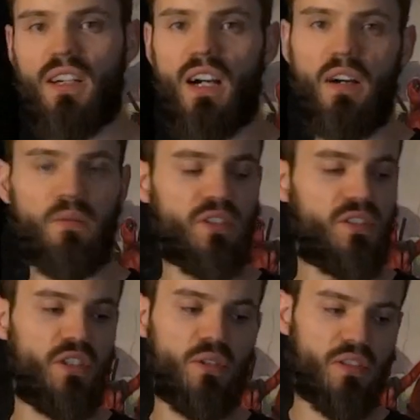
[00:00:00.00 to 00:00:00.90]
I
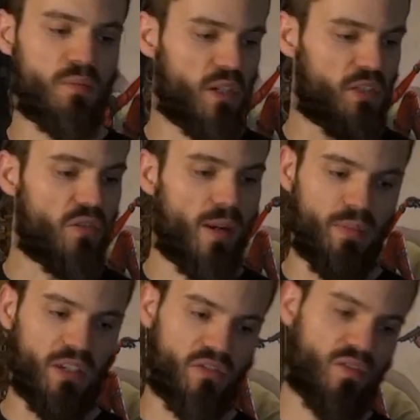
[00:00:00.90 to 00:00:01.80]
was using my
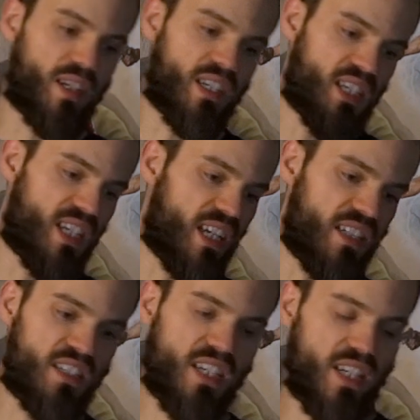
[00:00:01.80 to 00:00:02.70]
Dremel trying to get
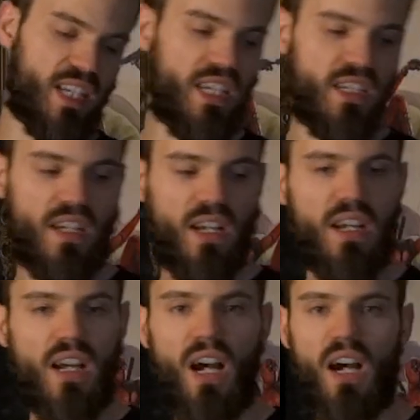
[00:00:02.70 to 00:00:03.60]
it clean.
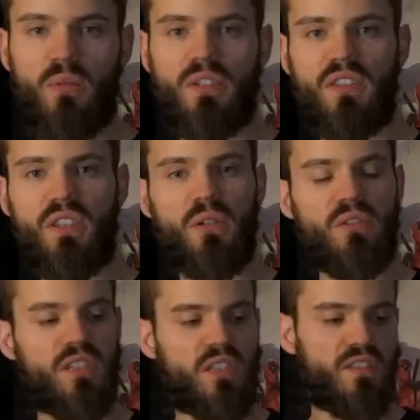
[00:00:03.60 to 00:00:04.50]
I was
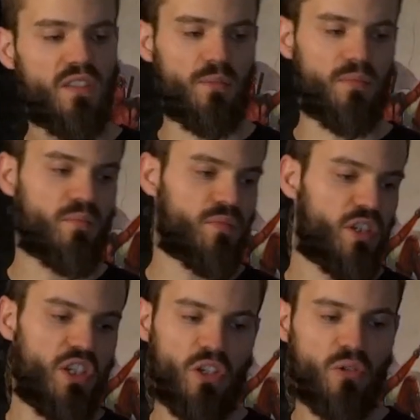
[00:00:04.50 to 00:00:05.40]
using some
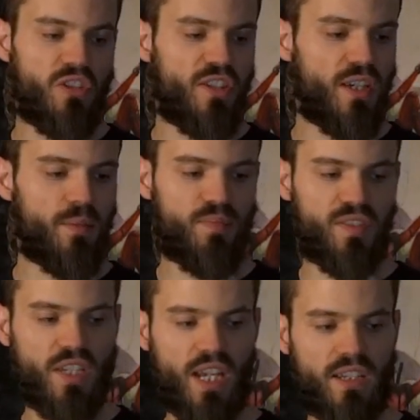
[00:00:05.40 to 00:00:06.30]

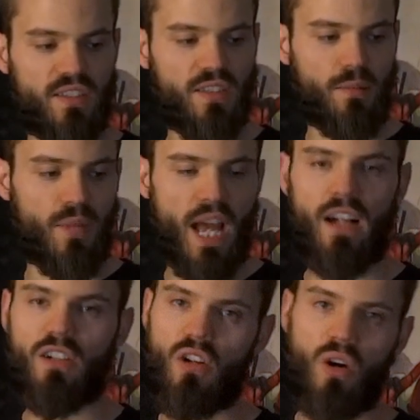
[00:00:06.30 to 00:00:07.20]
Q-tips and some
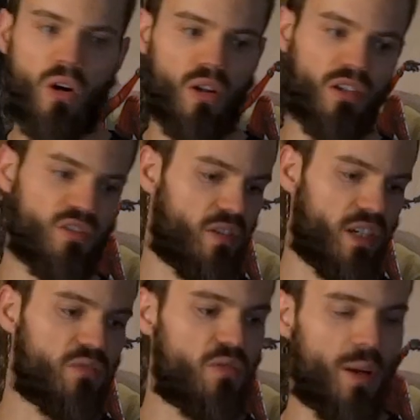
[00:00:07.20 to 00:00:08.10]
alcohol trying
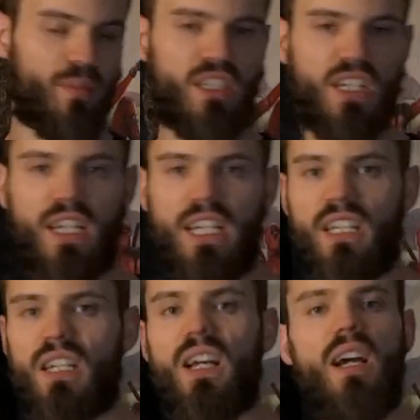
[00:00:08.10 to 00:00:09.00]
to rub it
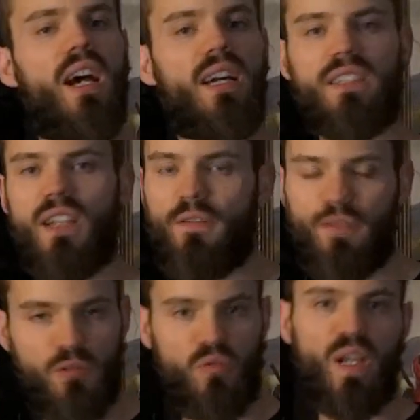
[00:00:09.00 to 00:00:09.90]
clean, and
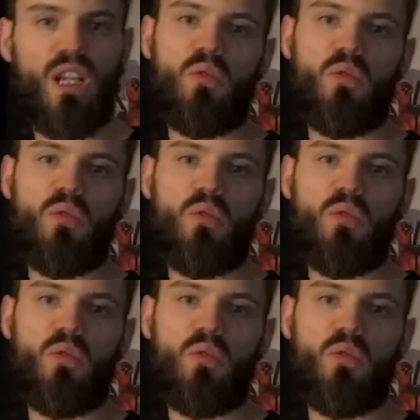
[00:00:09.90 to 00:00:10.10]
nothing really